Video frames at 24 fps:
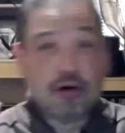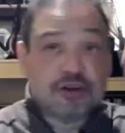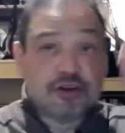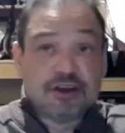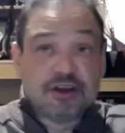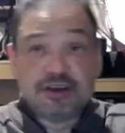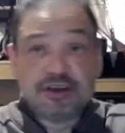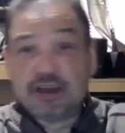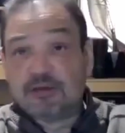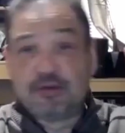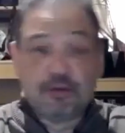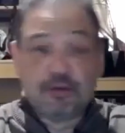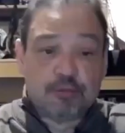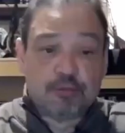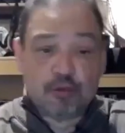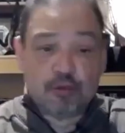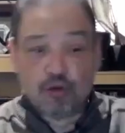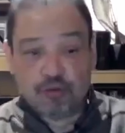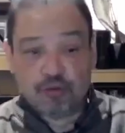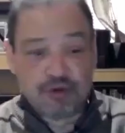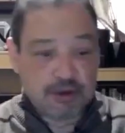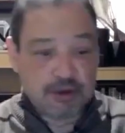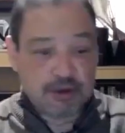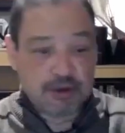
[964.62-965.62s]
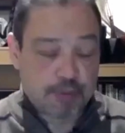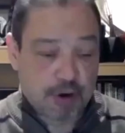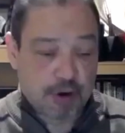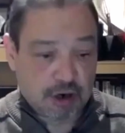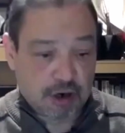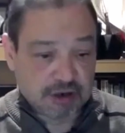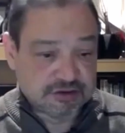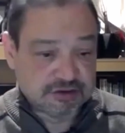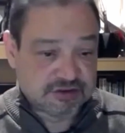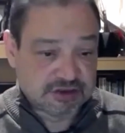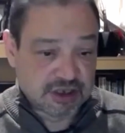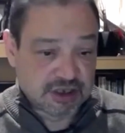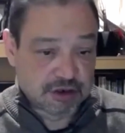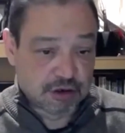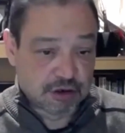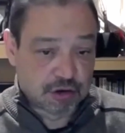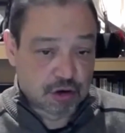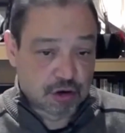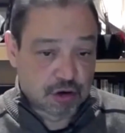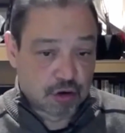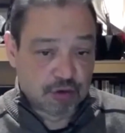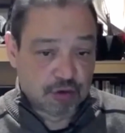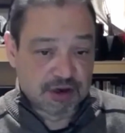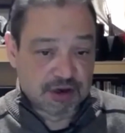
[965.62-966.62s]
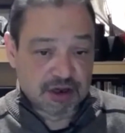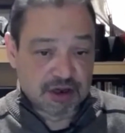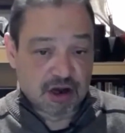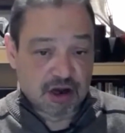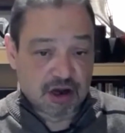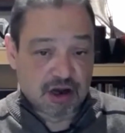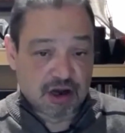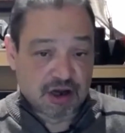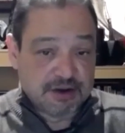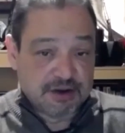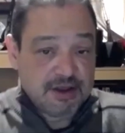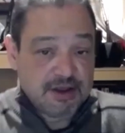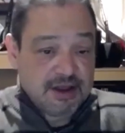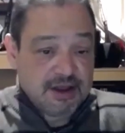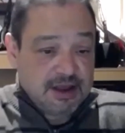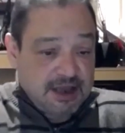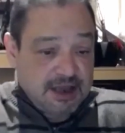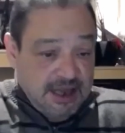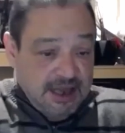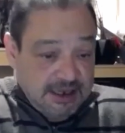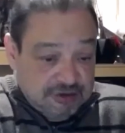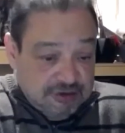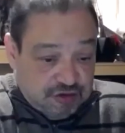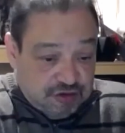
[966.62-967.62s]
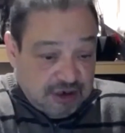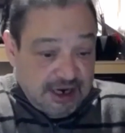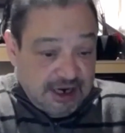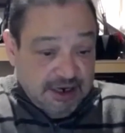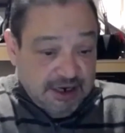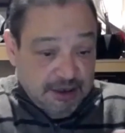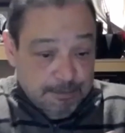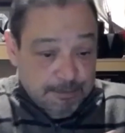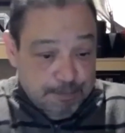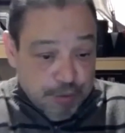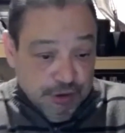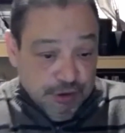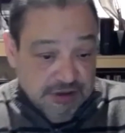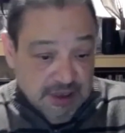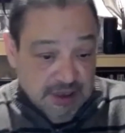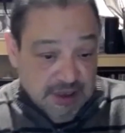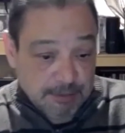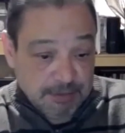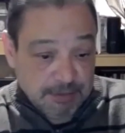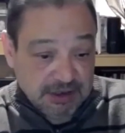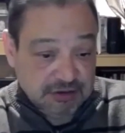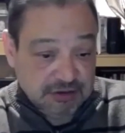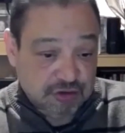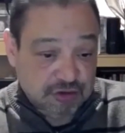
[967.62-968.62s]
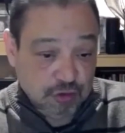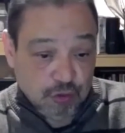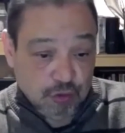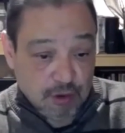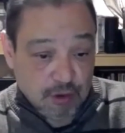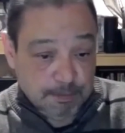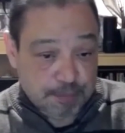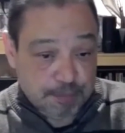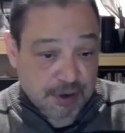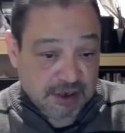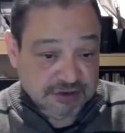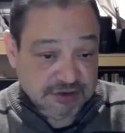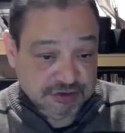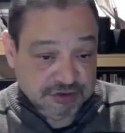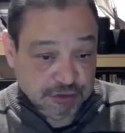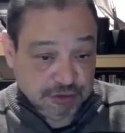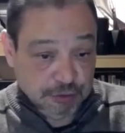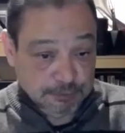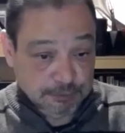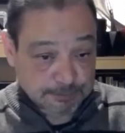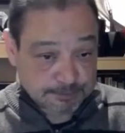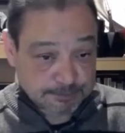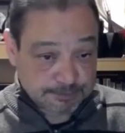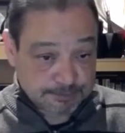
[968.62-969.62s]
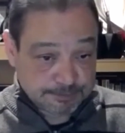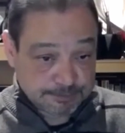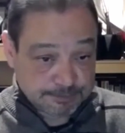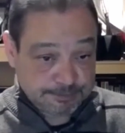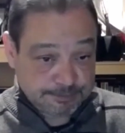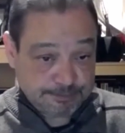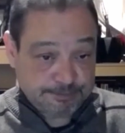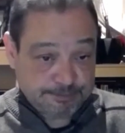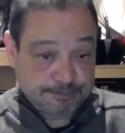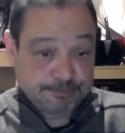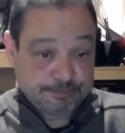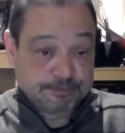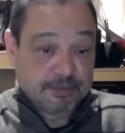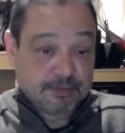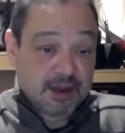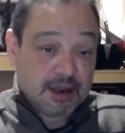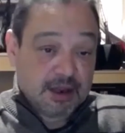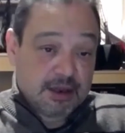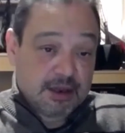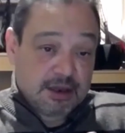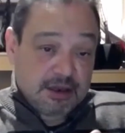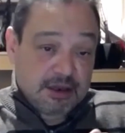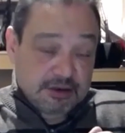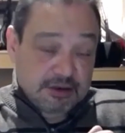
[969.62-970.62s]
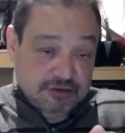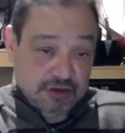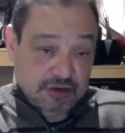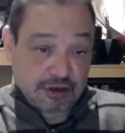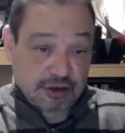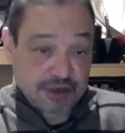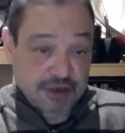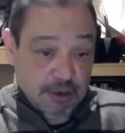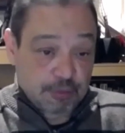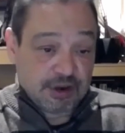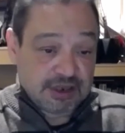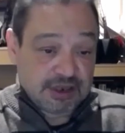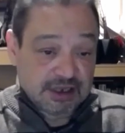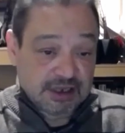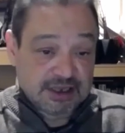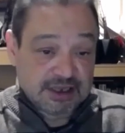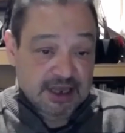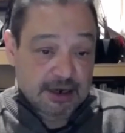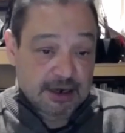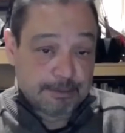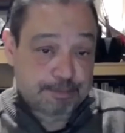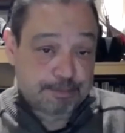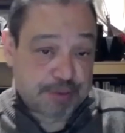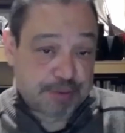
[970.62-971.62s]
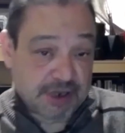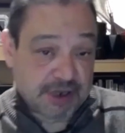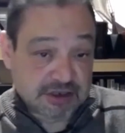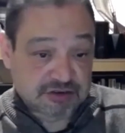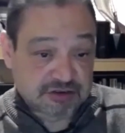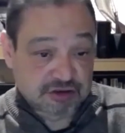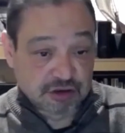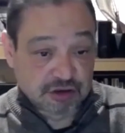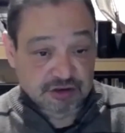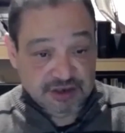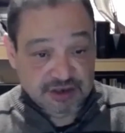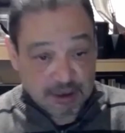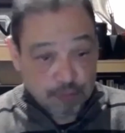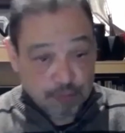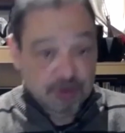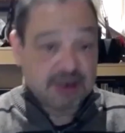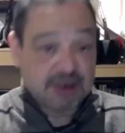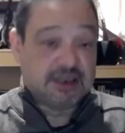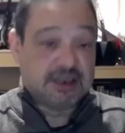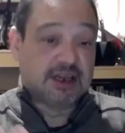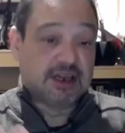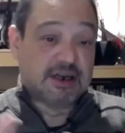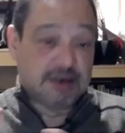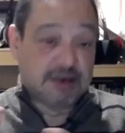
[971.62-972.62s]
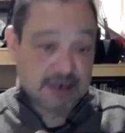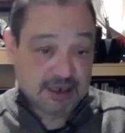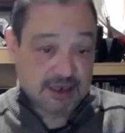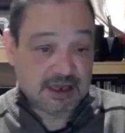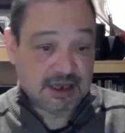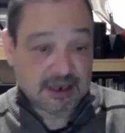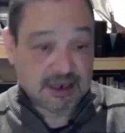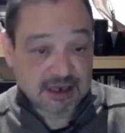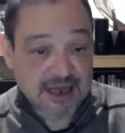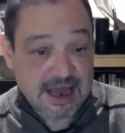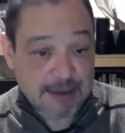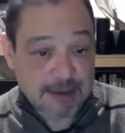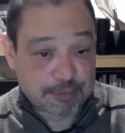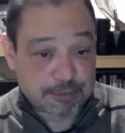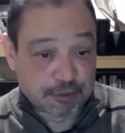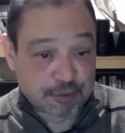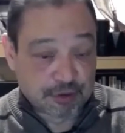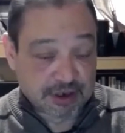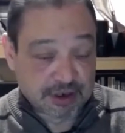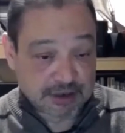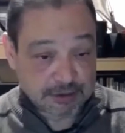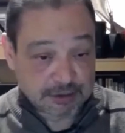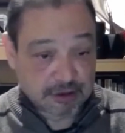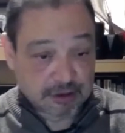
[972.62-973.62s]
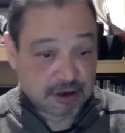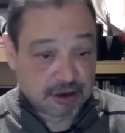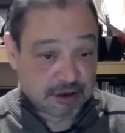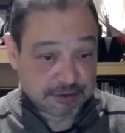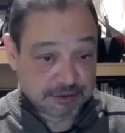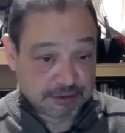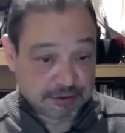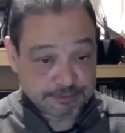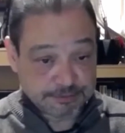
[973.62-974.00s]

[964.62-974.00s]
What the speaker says: the different moving parts that are going on and try to put them into a puzzle so that we could get a picture that we can elaborate on.